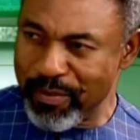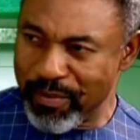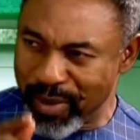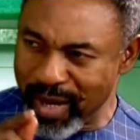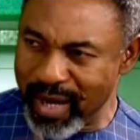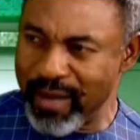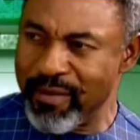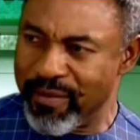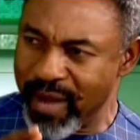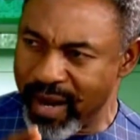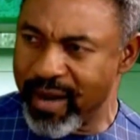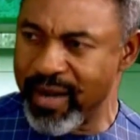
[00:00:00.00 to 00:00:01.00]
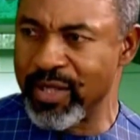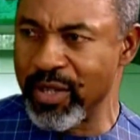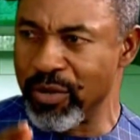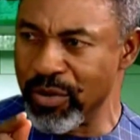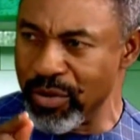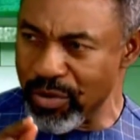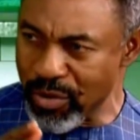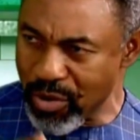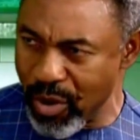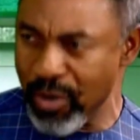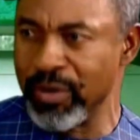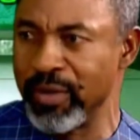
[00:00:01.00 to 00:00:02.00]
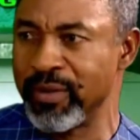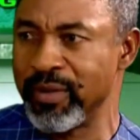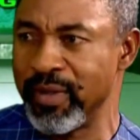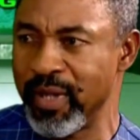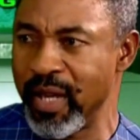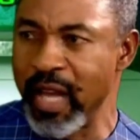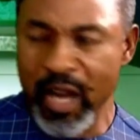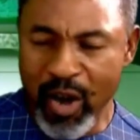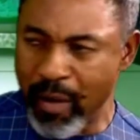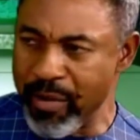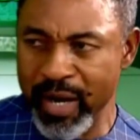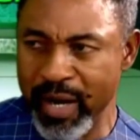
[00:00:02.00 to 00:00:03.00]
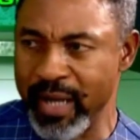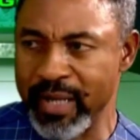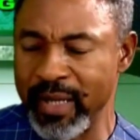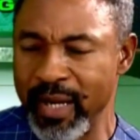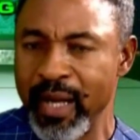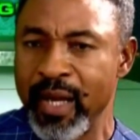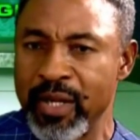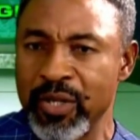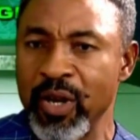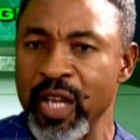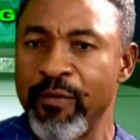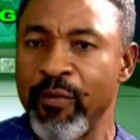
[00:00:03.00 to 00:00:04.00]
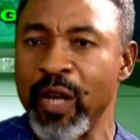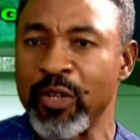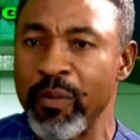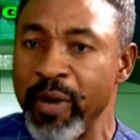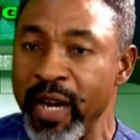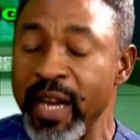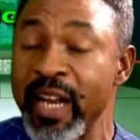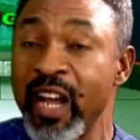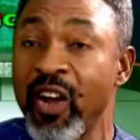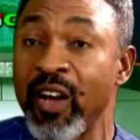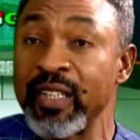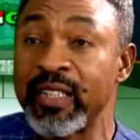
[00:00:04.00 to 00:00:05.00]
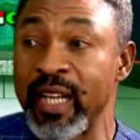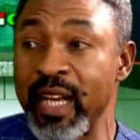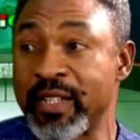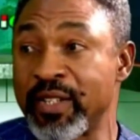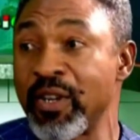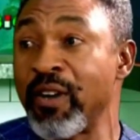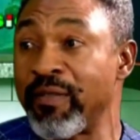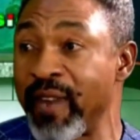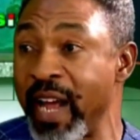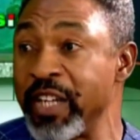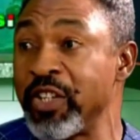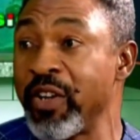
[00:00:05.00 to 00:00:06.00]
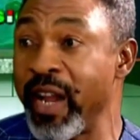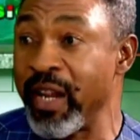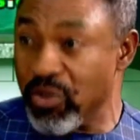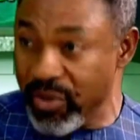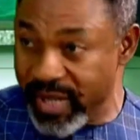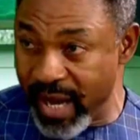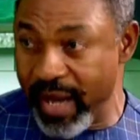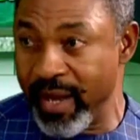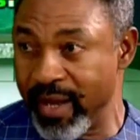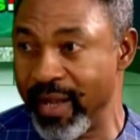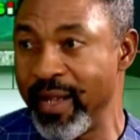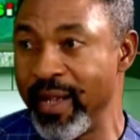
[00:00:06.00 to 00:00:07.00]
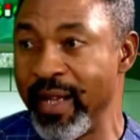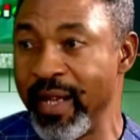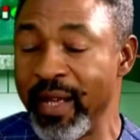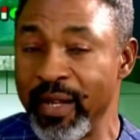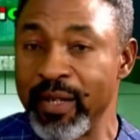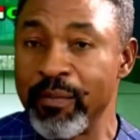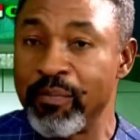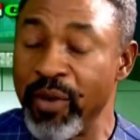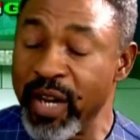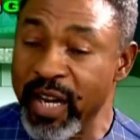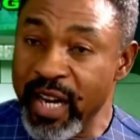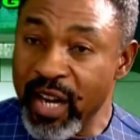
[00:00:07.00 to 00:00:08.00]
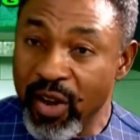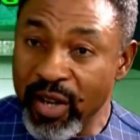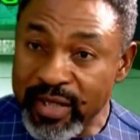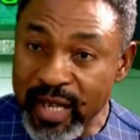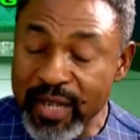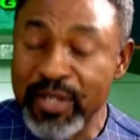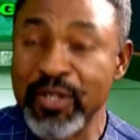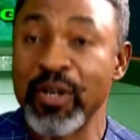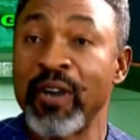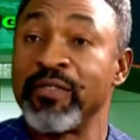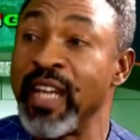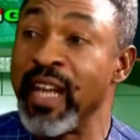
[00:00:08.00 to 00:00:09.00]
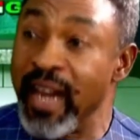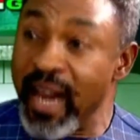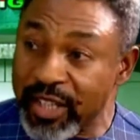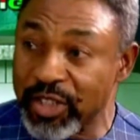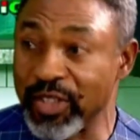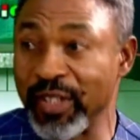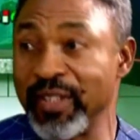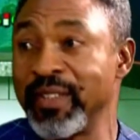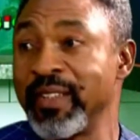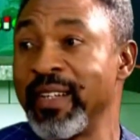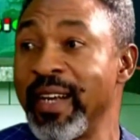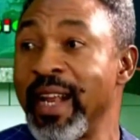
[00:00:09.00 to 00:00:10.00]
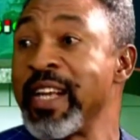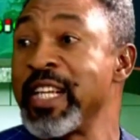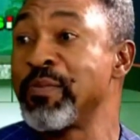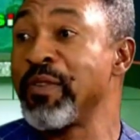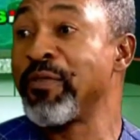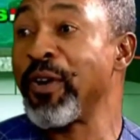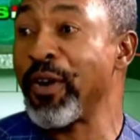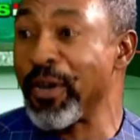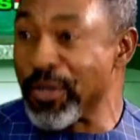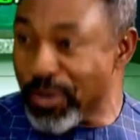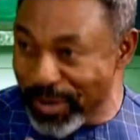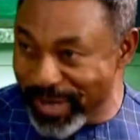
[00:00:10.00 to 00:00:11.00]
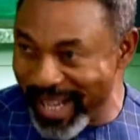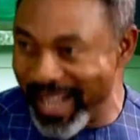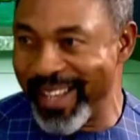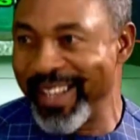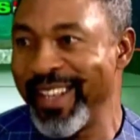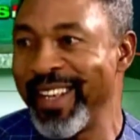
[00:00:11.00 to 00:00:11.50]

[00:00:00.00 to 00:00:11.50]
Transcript: play a very critical role in communicating. So if we are to put it in the context of Nigeria today, put it in the context of the election that is before us today,